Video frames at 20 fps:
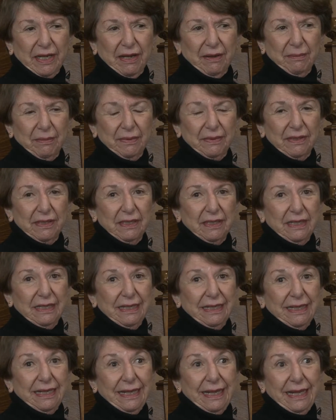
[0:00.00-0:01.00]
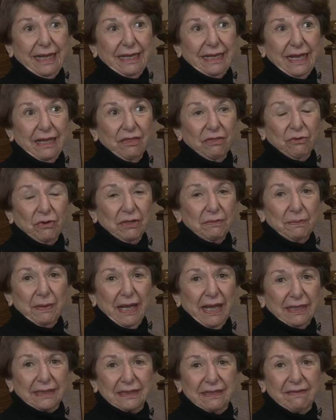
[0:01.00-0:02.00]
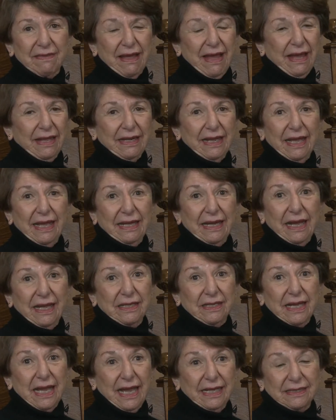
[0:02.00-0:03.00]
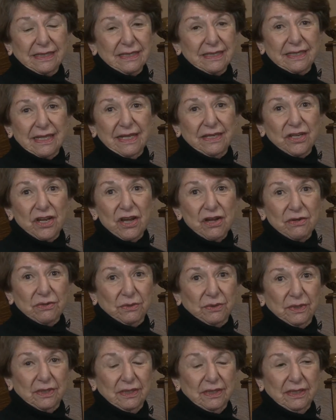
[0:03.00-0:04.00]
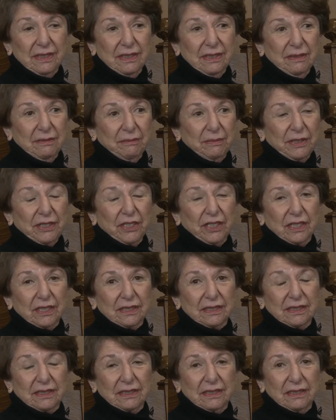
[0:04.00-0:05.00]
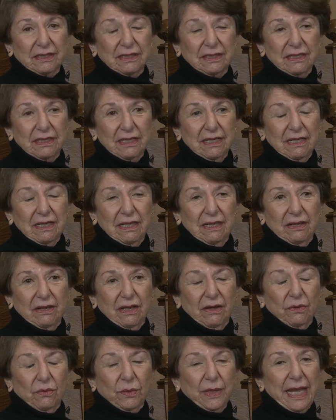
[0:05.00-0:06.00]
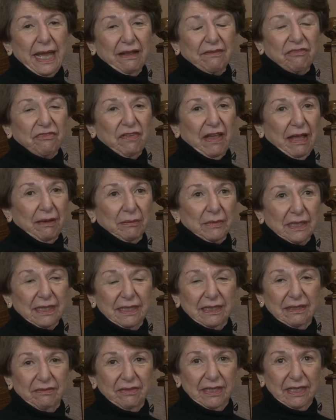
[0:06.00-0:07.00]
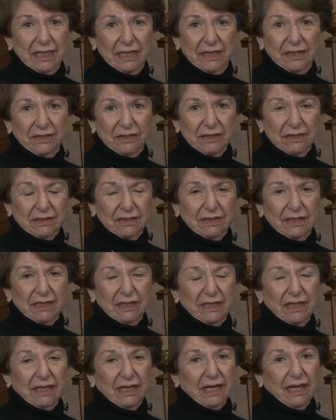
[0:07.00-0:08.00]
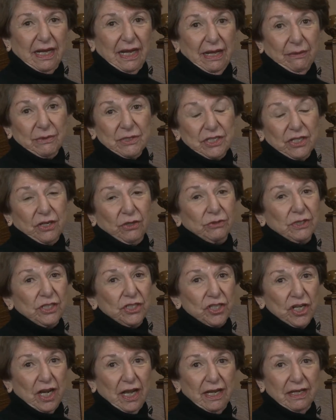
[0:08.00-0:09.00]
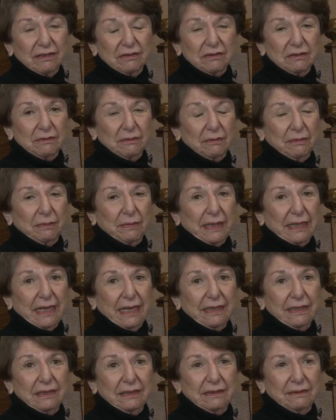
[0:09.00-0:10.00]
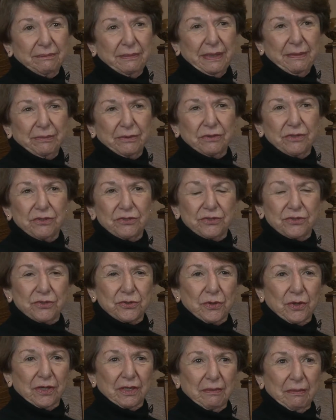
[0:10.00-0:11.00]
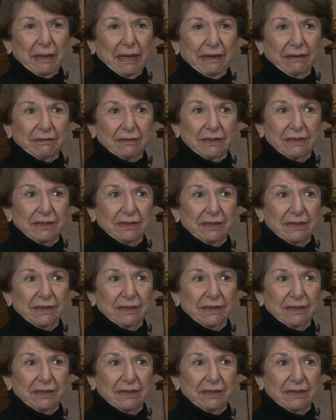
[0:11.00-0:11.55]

up? And I thought back to that, and I had to say no, because we had family living here. I was an only child, but I, people used to talk about